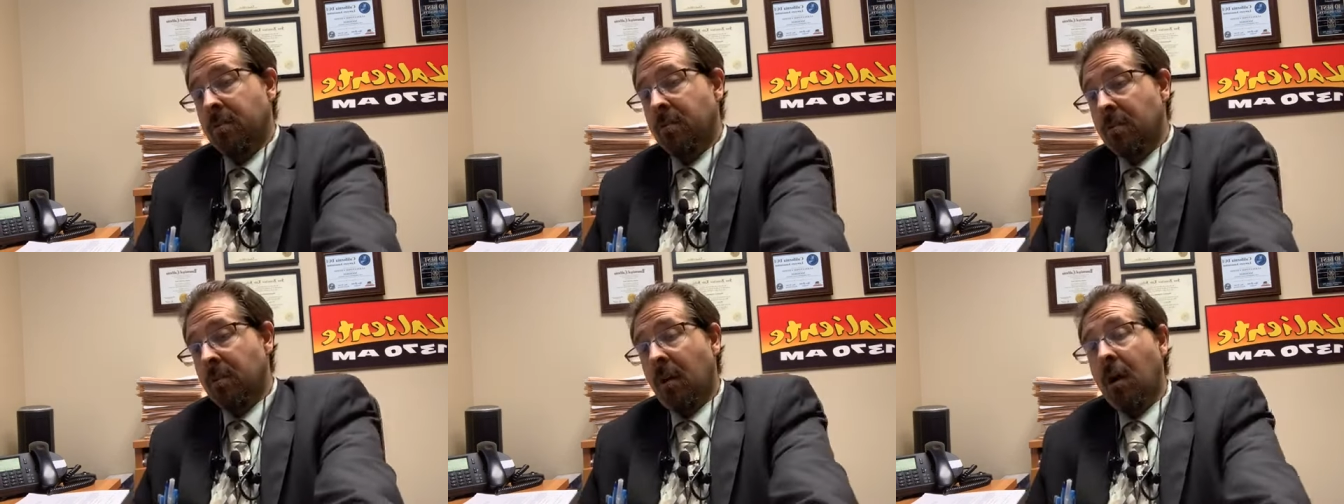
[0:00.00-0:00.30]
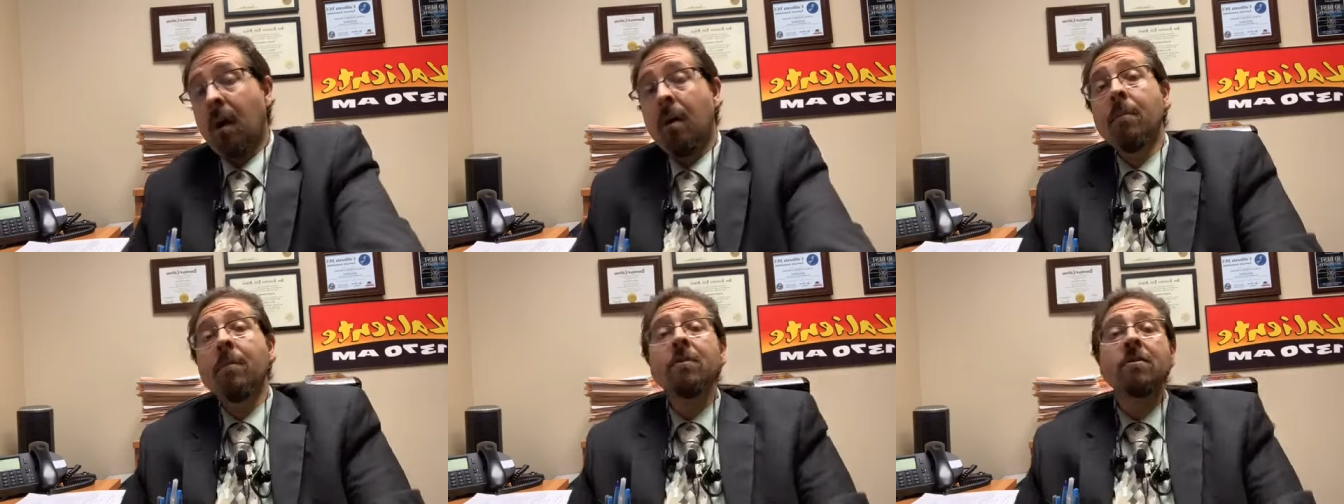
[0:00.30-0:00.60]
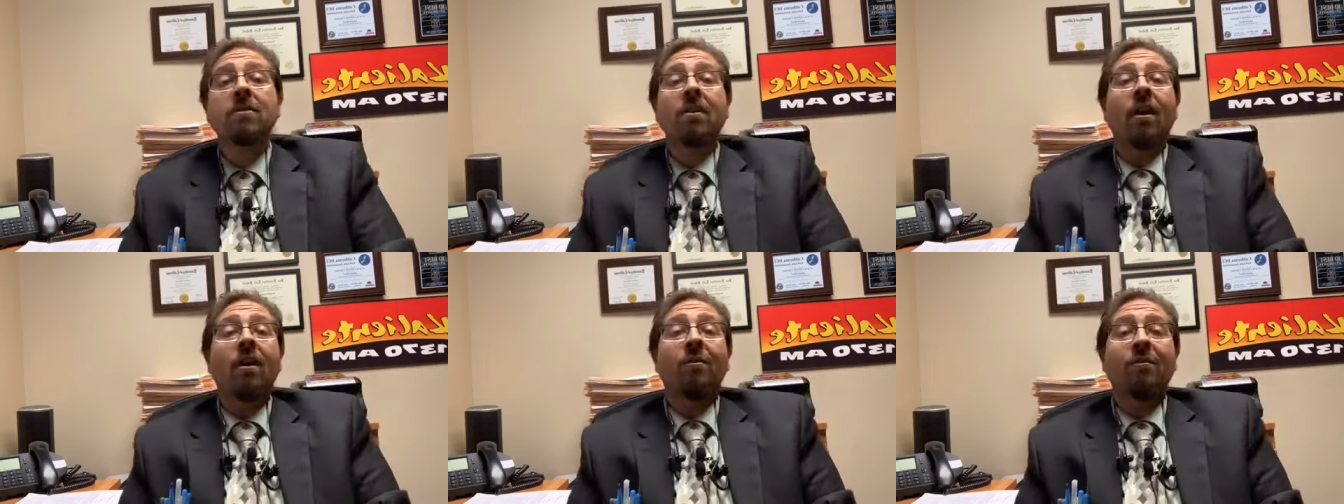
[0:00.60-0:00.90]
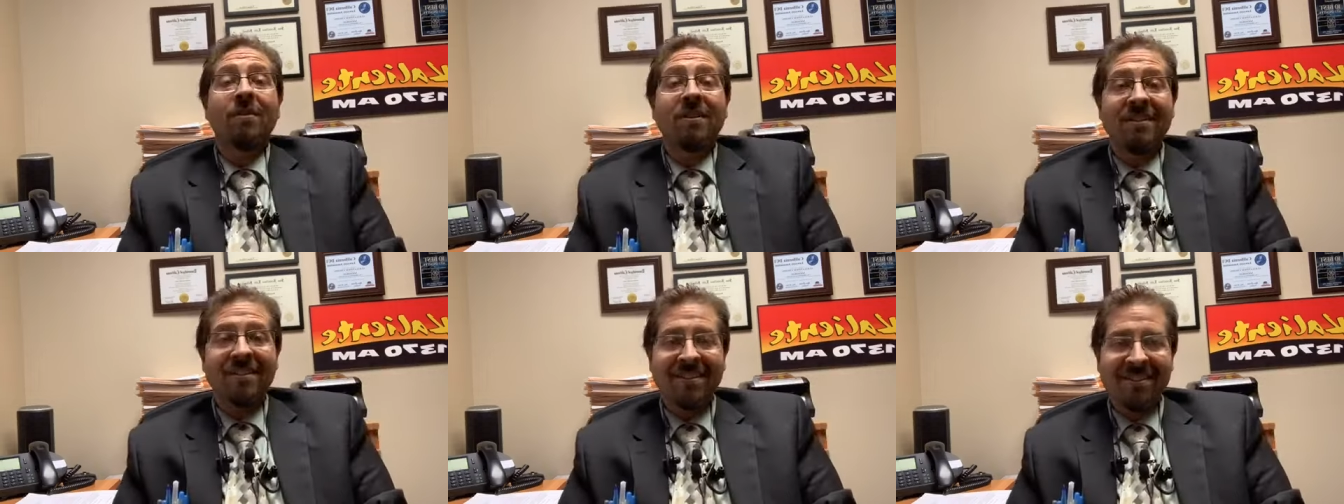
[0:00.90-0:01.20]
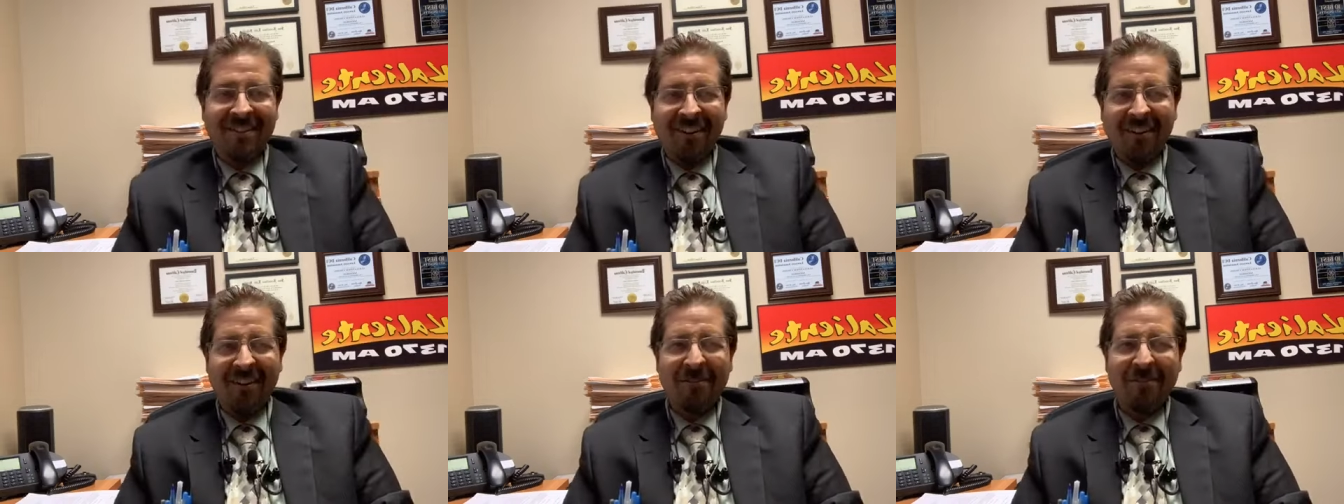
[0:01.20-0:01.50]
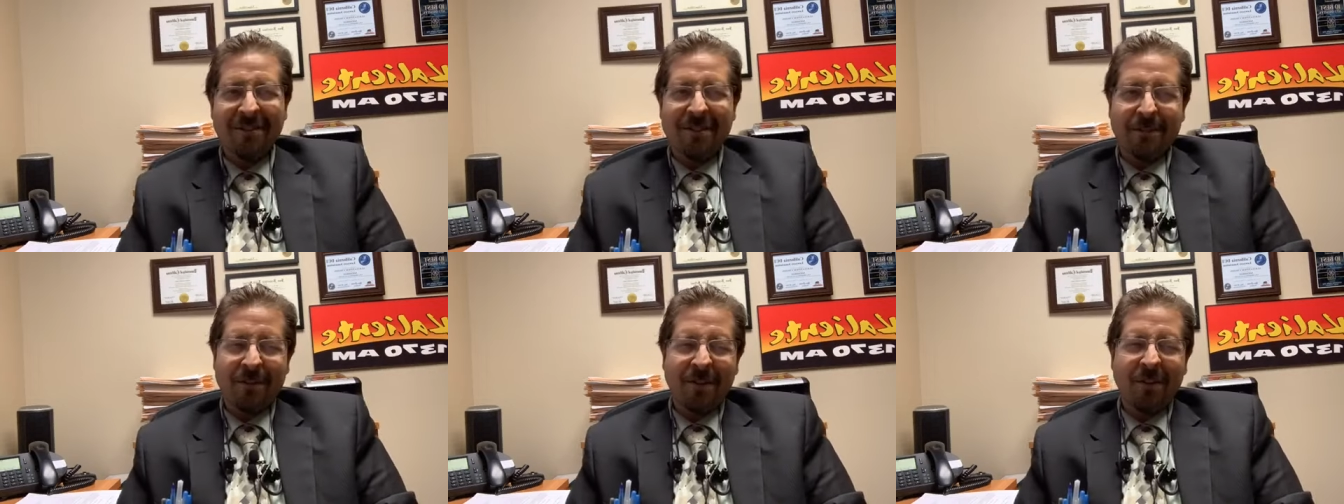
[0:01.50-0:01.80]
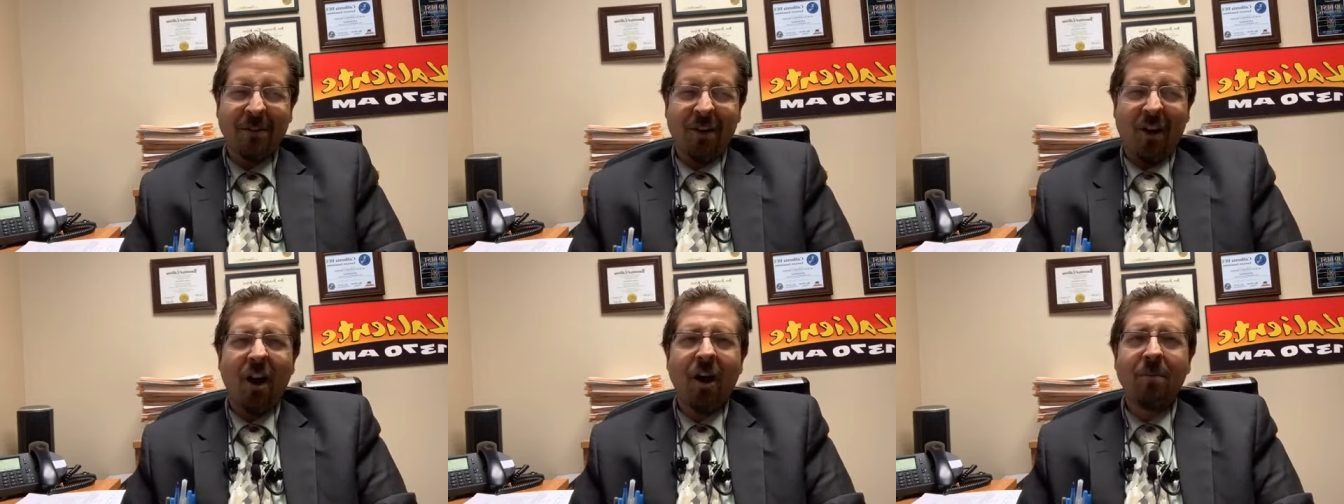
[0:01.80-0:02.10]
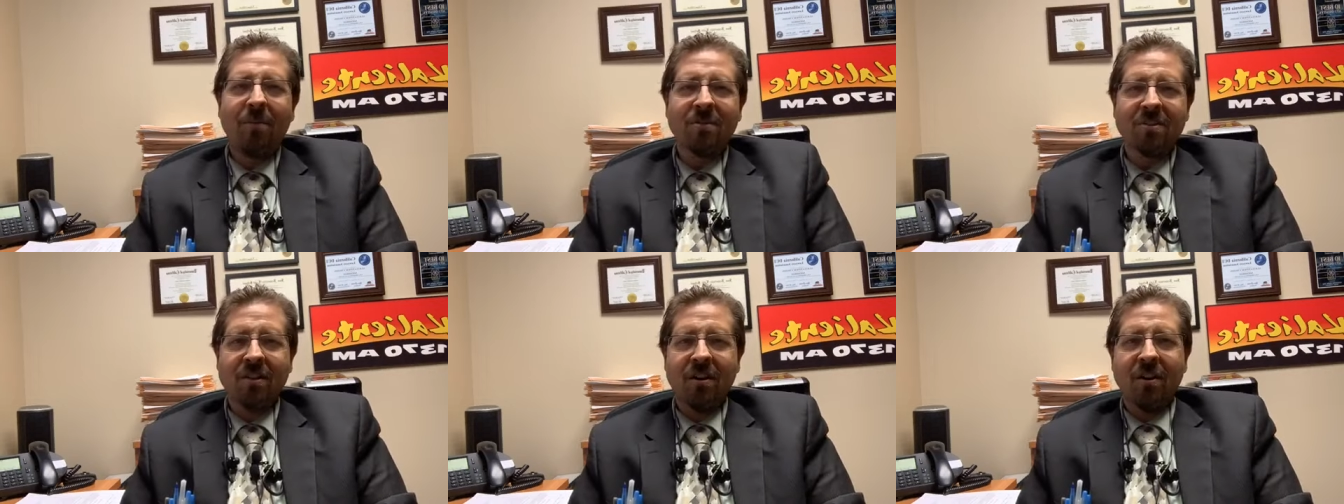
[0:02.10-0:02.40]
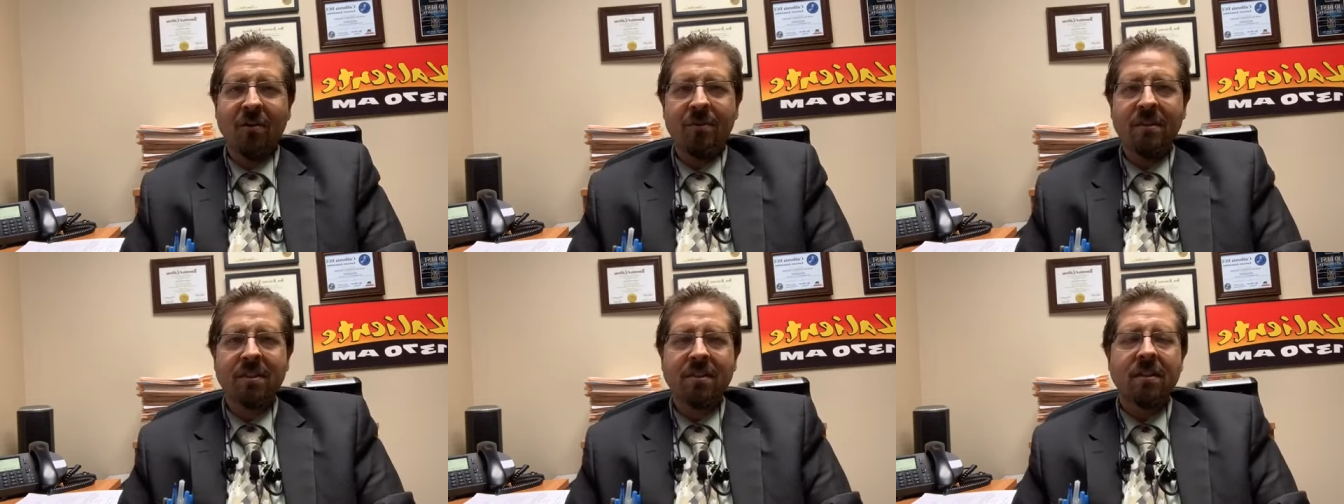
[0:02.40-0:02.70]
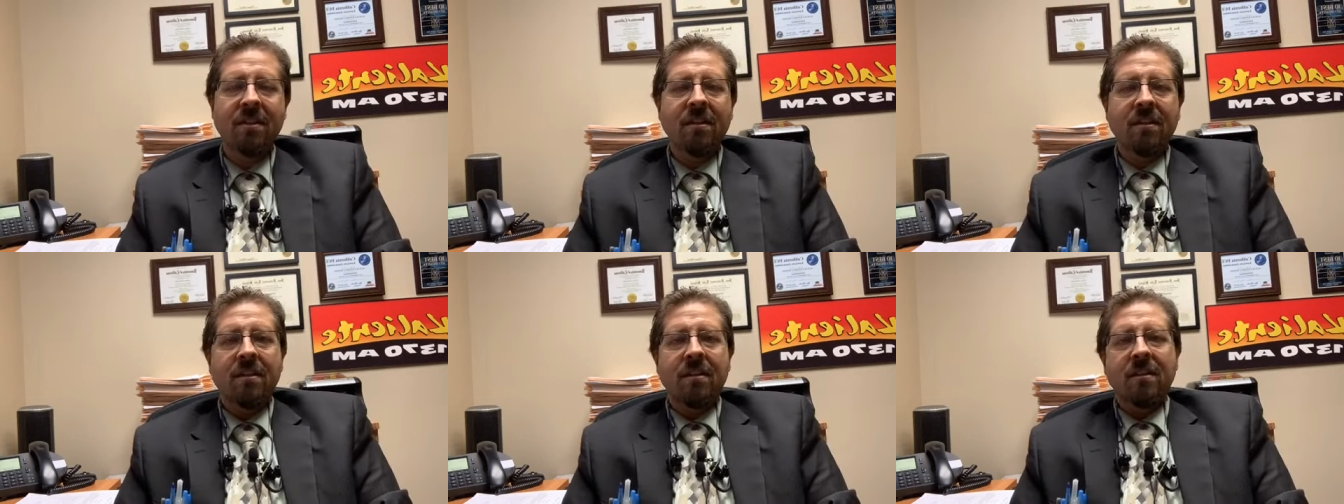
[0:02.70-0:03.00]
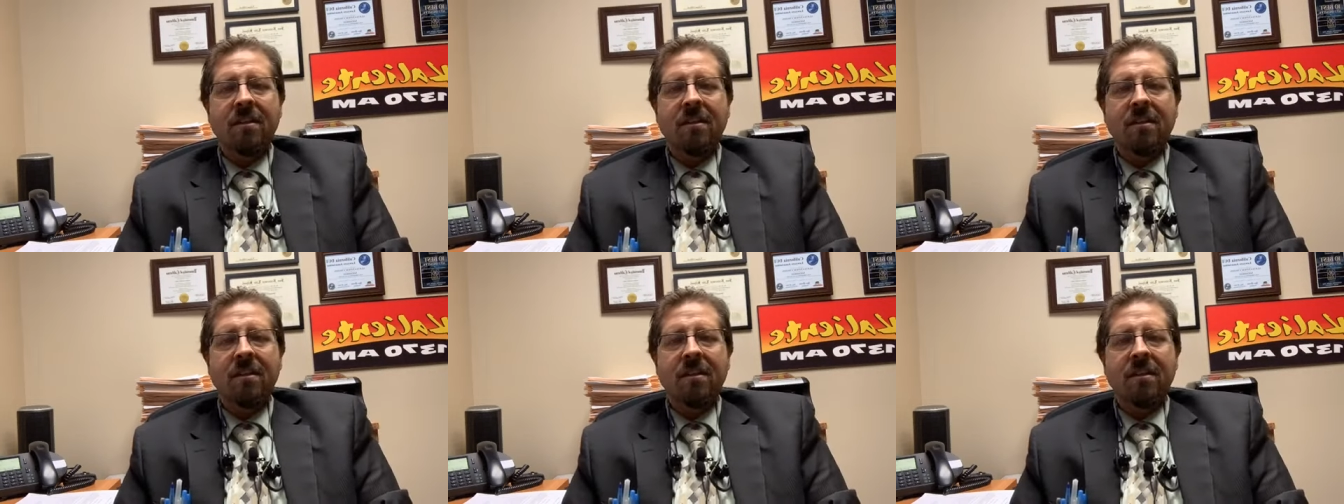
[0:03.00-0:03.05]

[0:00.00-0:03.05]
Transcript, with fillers: you can almost always not always but you can almost always